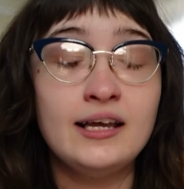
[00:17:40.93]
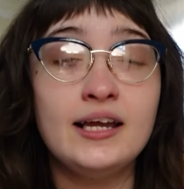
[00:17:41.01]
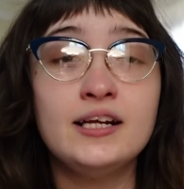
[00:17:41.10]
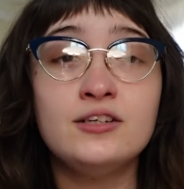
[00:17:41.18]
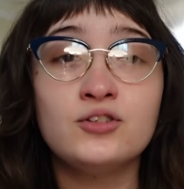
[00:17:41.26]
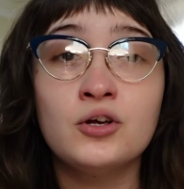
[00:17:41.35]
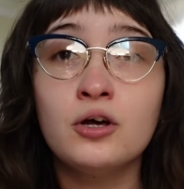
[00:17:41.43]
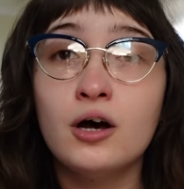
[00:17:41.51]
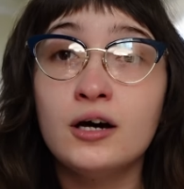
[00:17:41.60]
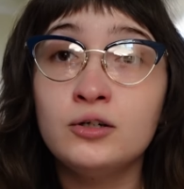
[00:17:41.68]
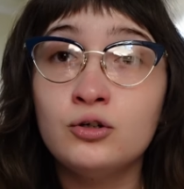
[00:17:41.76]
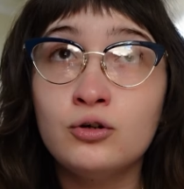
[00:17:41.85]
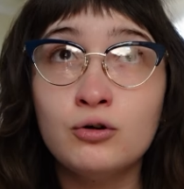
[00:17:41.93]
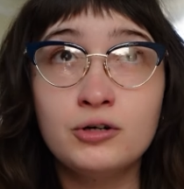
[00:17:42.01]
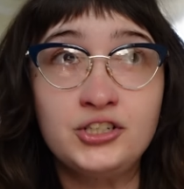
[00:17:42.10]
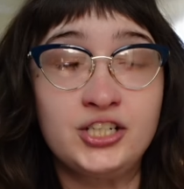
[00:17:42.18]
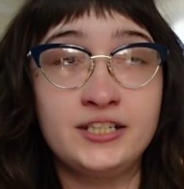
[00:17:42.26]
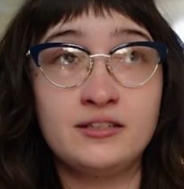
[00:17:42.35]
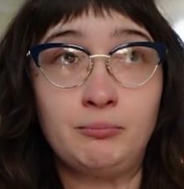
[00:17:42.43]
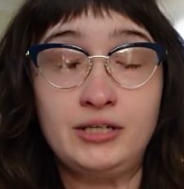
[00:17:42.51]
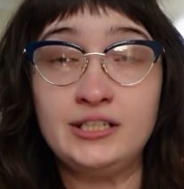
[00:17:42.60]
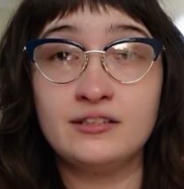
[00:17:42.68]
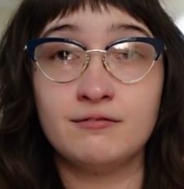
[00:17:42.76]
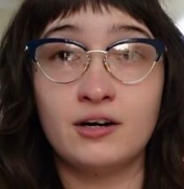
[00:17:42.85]
It is a gorgeous
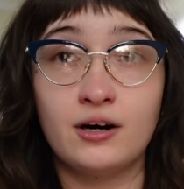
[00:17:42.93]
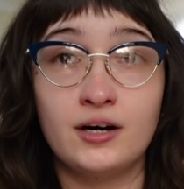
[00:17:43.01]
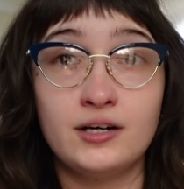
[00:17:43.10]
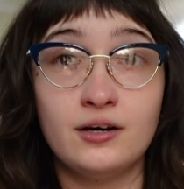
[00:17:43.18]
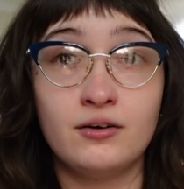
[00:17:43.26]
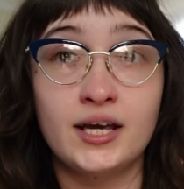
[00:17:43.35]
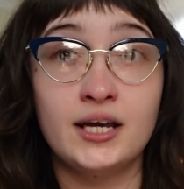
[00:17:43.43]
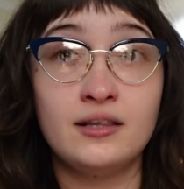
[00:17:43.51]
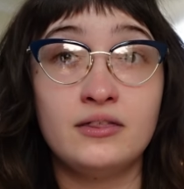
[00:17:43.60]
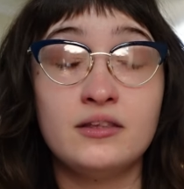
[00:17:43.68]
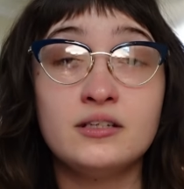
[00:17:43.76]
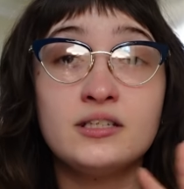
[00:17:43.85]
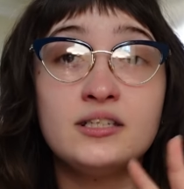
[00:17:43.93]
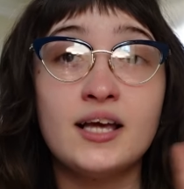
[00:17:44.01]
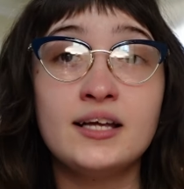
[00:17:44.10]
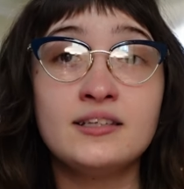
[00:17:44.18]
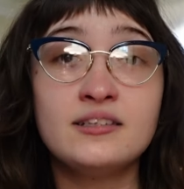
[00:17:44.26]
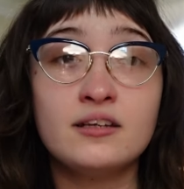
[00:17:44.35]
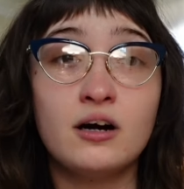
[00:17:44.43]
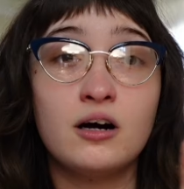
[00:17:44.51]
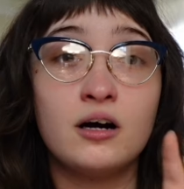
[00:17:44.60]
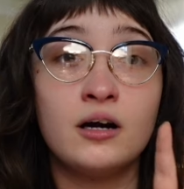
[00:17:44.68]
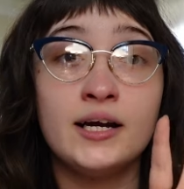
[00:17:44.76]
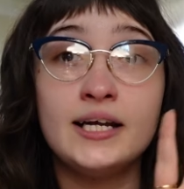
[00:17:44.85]
piece of art, okay? The sets
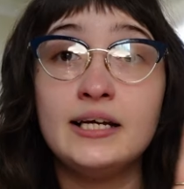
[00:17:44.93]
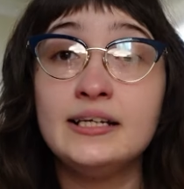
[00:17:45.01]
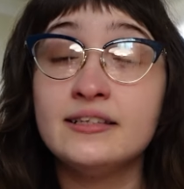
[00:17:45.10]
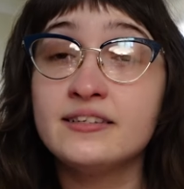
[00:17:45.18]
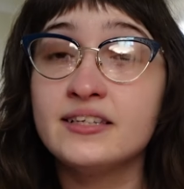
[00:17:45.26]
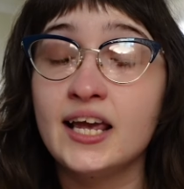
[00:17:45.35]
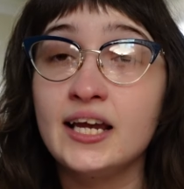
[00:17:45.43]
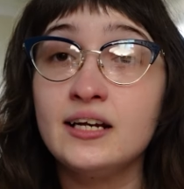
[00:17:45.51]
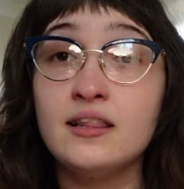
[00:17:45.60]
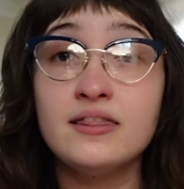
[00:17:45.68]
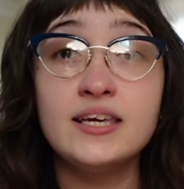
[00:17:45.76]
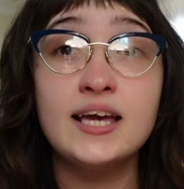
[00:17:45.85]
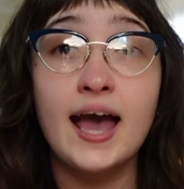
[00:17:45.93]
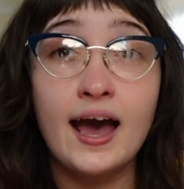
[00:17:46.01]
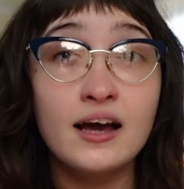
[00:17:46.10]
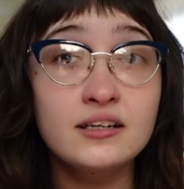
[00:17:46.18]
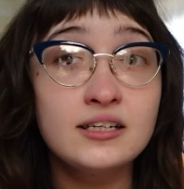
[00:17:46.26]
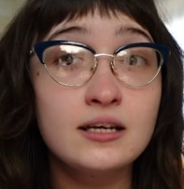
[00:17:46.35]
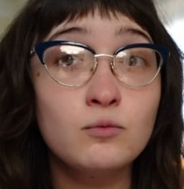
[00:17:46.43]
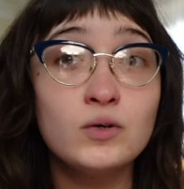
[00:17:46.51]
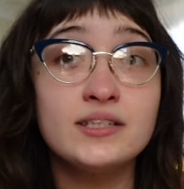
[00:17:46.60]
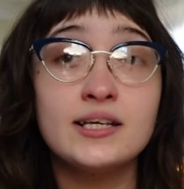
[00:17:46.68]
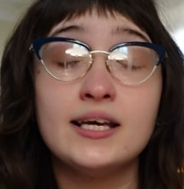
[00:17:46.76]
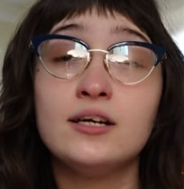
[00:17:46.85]
are insane. The acting
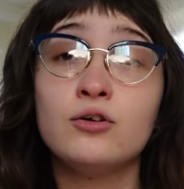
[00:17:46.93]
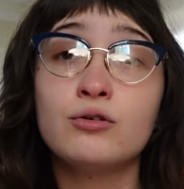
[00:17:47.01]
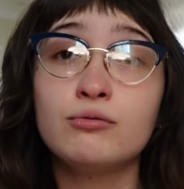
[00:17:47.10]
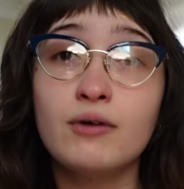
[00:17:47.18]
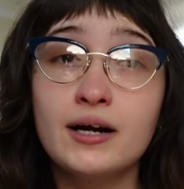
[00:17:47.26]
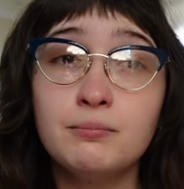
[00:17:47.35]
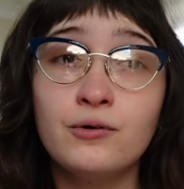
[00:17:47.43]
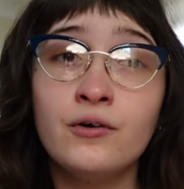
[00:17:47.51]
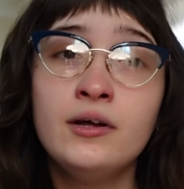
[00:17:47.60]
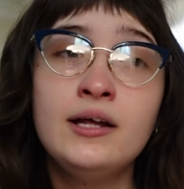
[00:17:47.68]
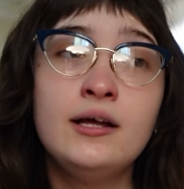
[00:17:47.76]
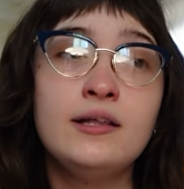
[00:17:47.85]
was incredible.